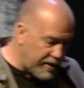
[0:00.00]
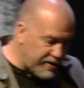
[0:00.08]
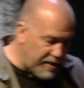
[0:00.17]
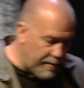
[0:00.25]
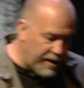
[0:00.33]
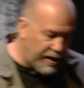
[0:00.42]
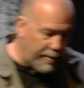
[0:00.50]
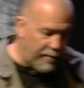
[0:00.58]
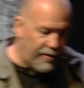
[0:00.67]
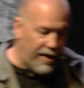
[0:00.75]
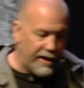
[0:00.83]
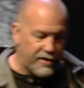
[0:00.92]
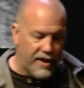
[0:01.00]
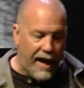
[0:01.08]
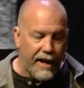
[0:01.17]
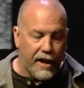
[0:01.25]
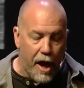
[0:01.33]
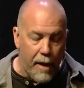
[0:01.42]
someone to come over to the house, say, hey,
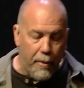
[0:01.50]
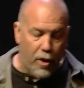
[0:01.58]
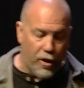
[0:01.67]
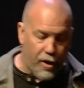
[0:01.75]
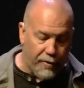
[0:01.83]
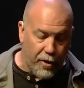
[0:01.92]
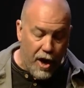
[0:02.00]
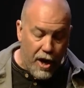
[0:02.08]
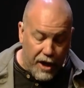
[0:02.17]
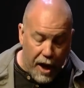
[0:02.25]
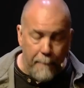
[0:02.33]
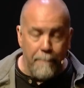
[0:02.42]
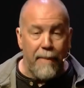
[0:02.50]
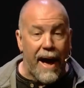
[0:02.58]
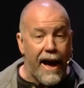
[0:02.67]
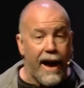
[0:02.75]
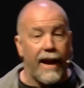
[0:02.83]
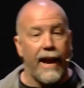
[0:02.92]
come on over, come
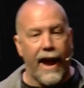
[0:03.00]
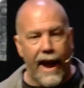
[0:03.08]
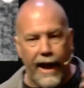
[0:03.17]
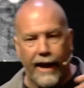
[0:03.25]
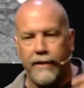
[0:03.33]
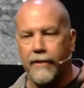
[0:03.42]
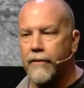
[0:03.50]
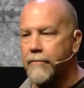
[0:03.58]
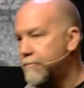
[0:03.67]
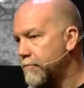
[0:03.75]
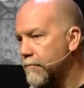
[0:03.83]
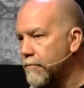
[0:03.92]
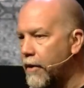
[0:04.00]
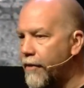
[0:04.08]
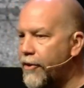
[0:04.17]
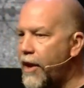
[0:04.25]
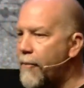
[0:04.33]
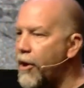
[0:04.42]
by at whatever
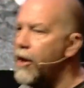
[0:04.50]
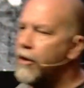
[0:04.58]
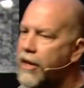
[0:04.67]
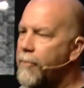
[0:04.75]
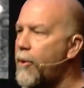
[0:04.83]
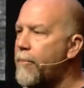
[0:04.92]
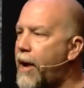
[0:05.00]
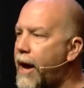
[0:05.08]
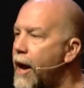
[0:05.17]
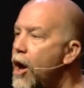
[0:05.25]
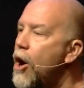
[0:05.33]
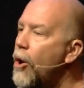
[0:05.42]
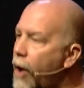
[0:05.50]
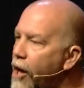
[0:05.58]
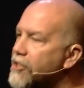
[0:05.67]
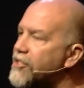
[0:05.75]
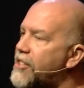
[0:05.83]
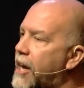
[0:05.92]
time, right? Oh, come on by. Oh, I'll
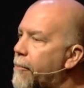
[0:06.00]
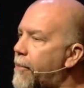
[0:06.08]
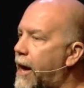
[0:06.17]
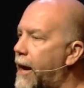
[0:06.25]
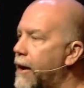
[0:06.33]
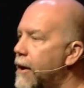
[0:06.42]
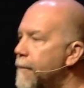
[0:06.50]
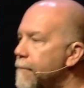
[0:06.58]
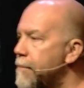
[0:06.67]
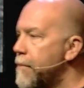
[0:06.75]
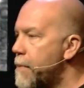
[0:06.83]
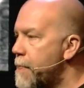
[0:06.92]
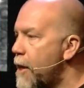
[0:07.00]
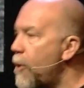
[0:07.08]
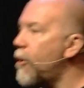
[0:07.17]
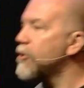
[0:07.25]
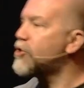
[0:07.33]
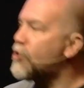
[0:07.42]
stop by. No,
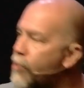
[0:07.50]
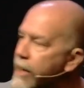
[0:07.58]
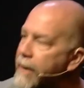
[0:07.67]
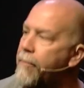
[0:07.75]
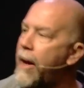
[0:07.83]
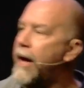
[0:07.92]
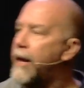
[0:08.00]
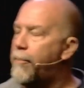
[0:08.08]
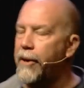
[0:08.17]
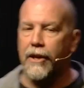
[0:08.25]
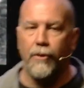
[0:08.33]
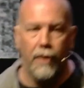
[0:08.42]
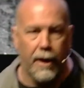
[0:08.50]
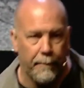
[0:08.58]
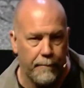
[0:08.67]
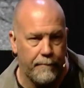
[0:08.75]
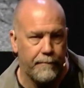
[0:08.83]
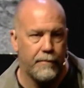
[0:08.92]
oh, I'll swing by to pick you
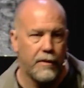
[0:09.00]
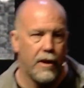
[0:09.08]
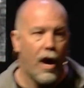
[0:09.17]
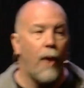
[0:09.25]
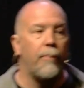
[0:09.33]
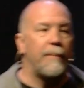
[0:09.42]
up. I'll be